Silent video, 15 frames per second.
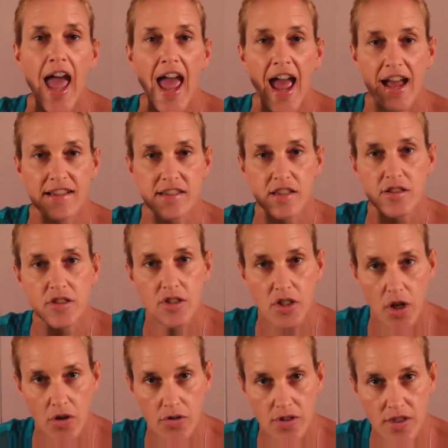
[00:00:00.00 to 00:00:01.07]

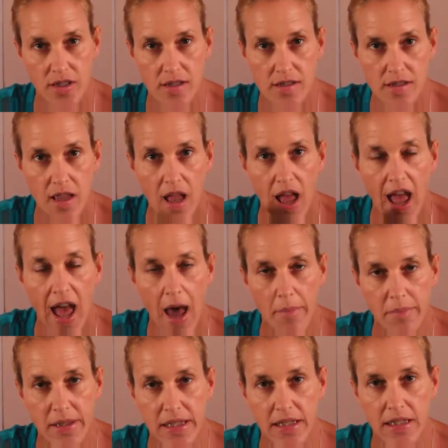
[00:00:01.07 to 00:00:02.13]
acidosis
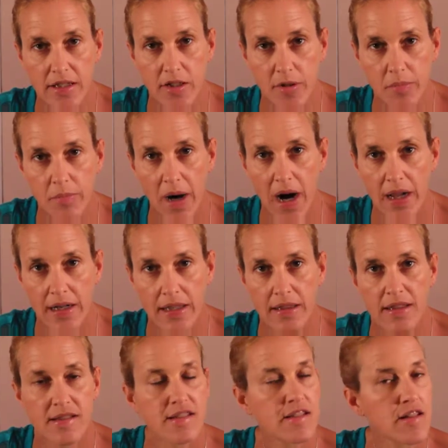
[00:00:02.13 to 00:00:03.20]
happening in your body
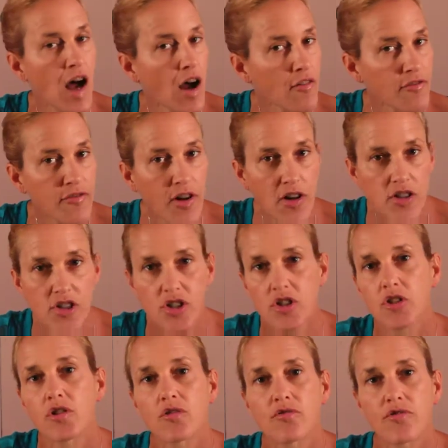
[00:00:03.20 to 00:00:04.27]
that's not
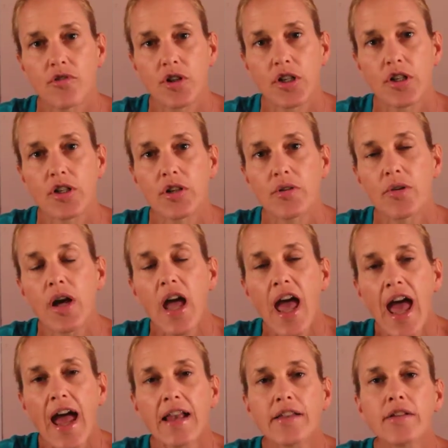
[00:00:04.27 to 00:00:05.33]
functional for you,
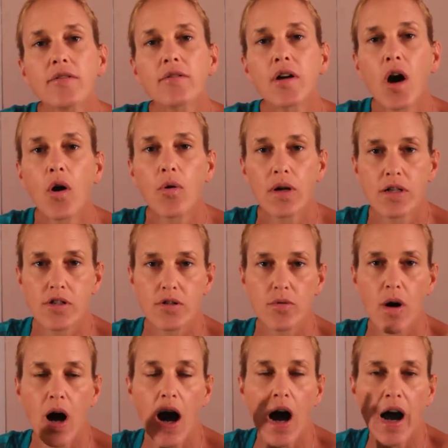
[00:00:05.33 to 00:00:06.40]
and you go into
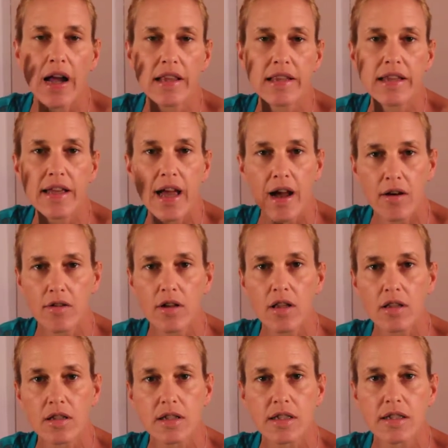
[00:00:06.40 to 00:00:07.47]
a highly
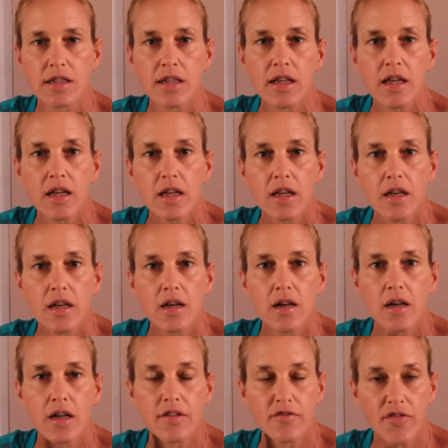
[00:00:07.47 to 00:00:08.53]
alkaline
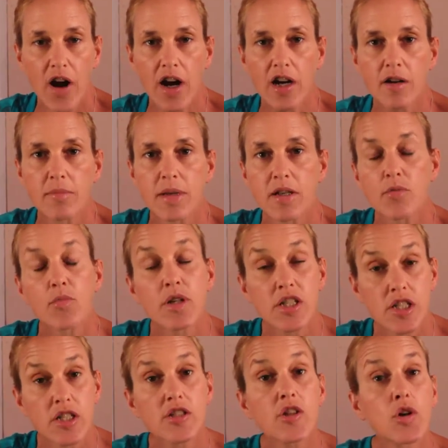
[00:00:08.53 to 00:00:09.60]
environment,
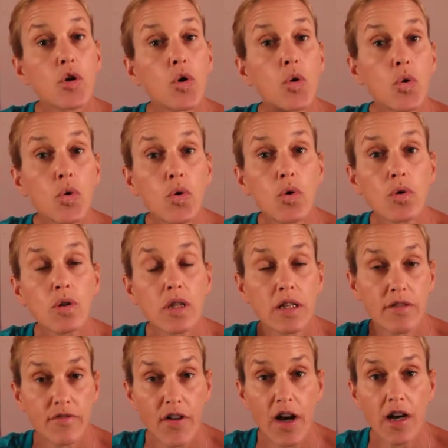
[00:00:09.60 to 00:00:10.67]
which is a cool
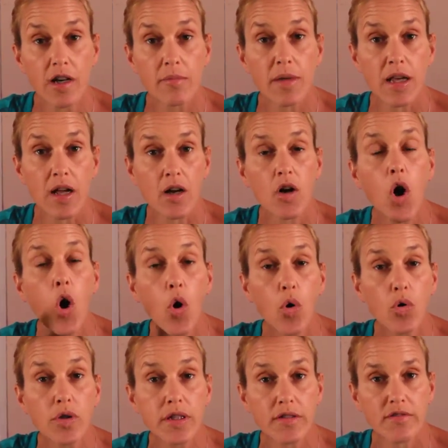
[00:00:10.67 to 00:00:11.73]
environment, a
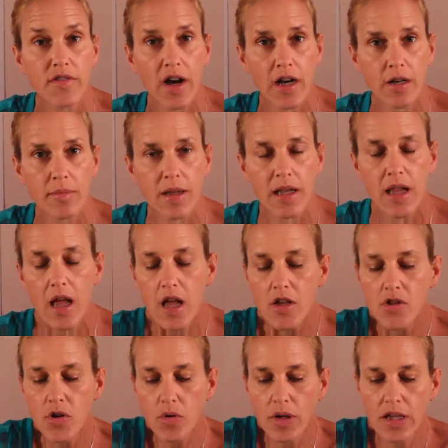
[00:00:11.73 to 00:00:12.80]
cold environment.
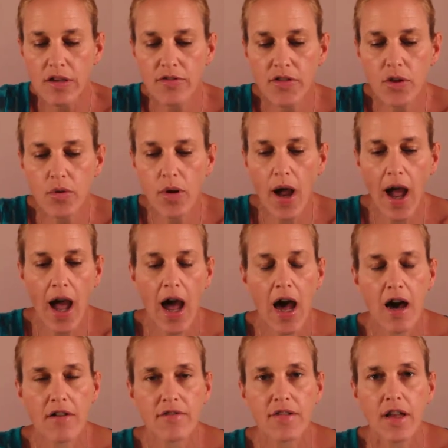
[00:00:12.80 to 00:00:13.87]
So if you
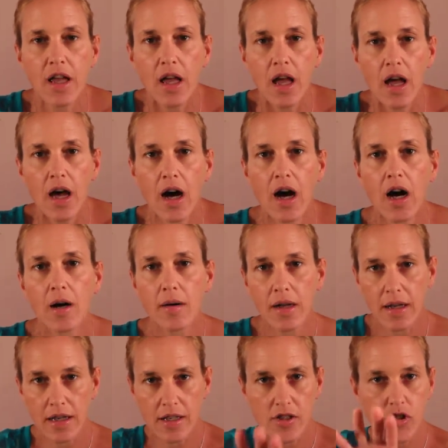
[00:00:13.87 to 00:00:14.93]
have
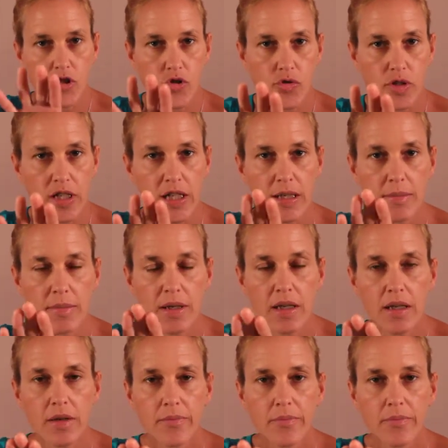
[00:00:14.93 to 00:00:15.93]
an extreme